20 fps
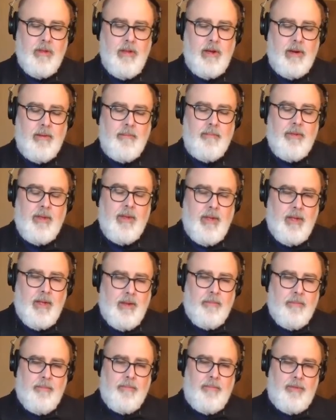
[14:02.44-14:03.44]

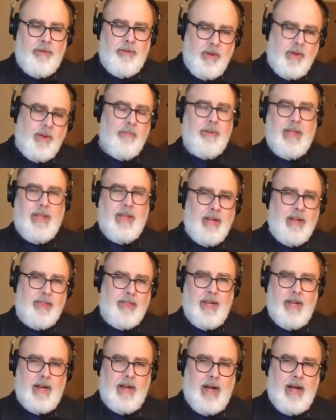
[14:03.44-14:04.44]
you can begin to
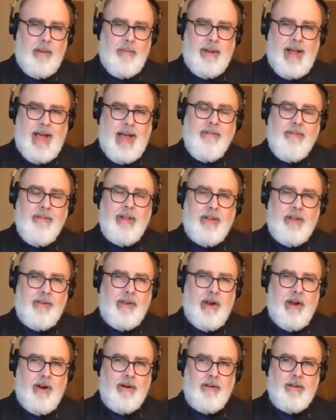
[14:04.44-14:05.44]
thin it out, but having this
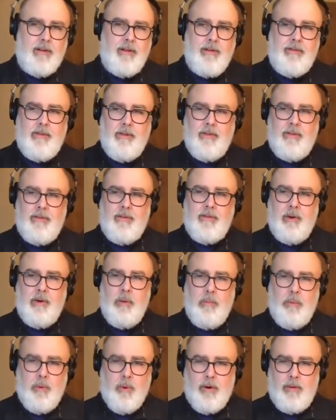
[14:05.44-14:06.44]
character list is so
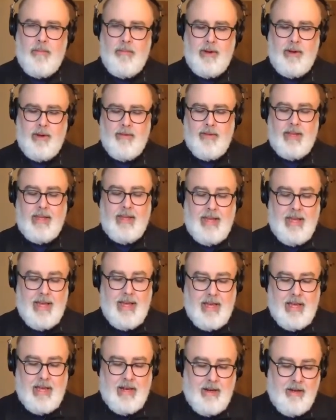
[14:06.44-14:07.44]
important because,
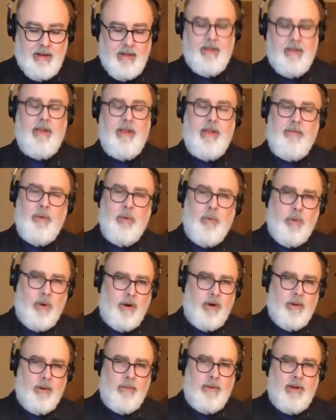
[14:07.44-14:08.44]
again, if you work
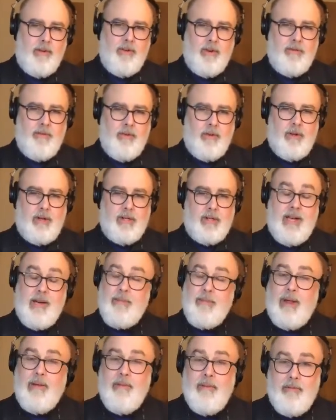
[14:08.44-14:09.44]
on a project for a long time,
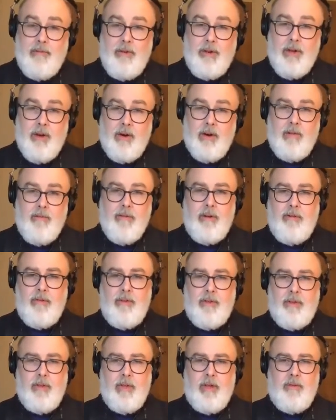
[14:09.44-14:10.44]
and even if you don't, even if
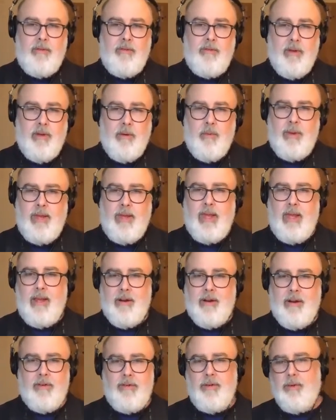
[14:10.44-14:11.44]
it's only a week
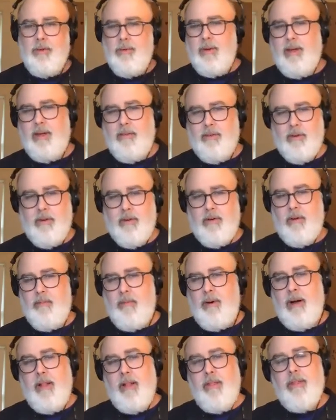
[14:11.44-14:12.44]
or 2 weeks or a
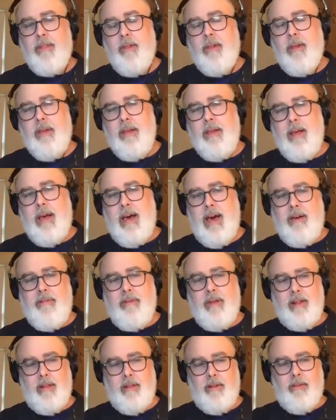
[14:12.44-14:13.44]
month,
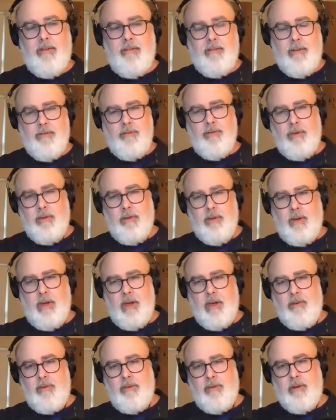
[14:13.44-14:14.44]
having this central
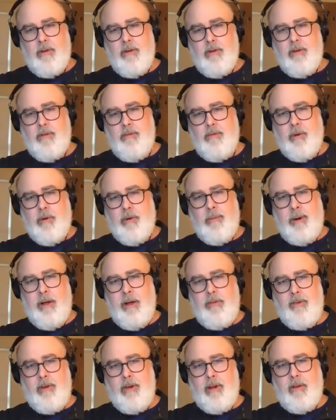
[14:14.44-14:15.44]
location for a
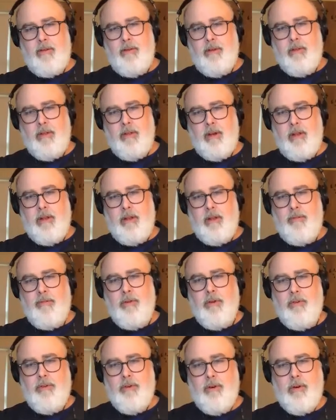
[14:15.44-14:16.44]
project so that in the
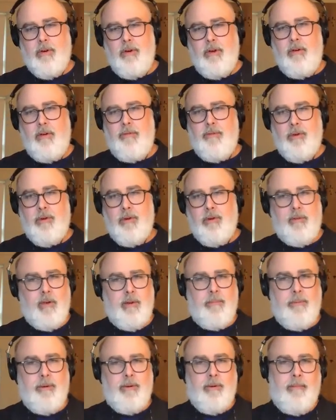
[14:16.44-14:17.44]
future, if, for
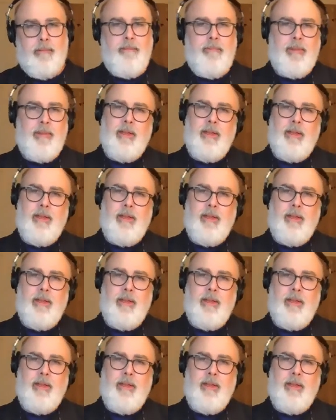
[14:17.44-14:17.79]
example,